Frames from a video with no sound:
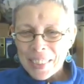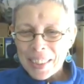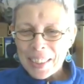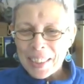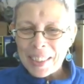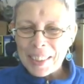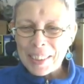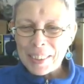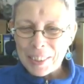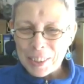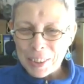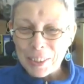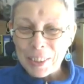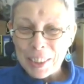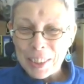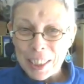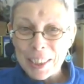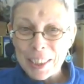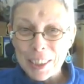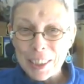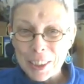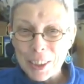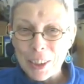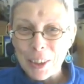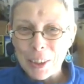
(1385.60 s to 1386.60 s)
yeah, so there
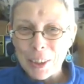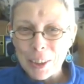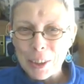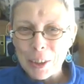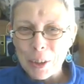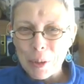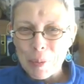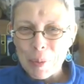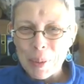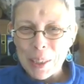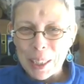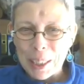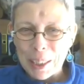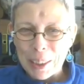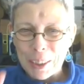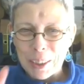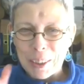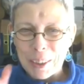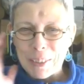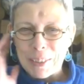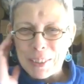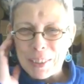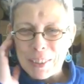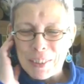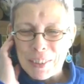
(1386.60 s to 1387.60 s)
is going to be a lot of
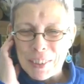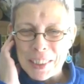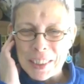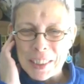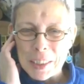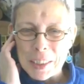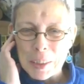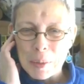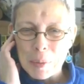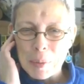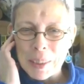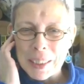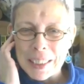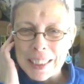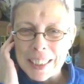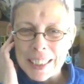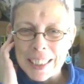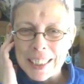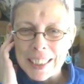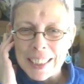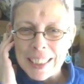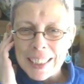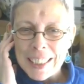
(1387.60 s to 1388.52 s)
differences but uh,